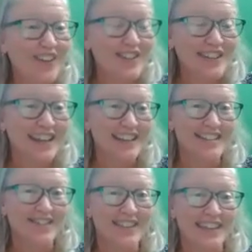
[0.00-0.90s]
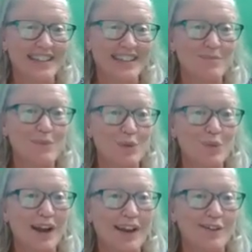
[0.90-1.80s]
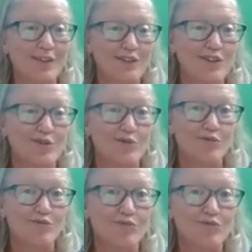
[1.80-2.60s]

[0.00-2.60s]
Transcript: those kinds of things can be wild too.